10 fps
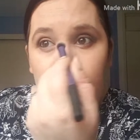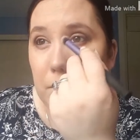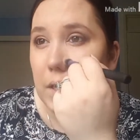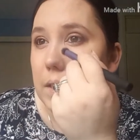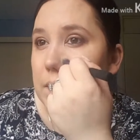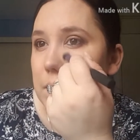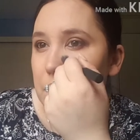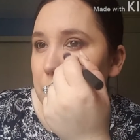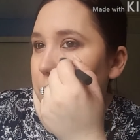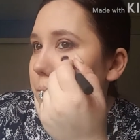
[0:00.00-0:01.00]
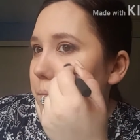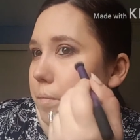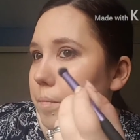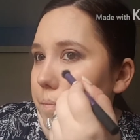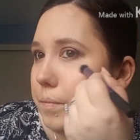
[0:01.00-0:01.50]
Like so,
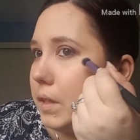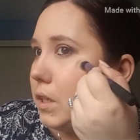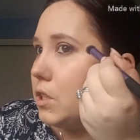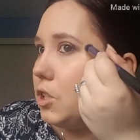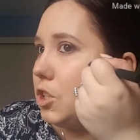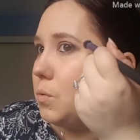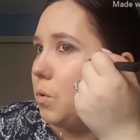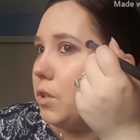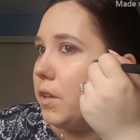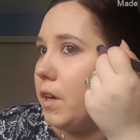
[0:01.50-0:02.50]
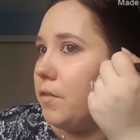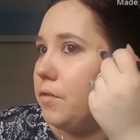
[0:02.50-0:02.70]
because you just want that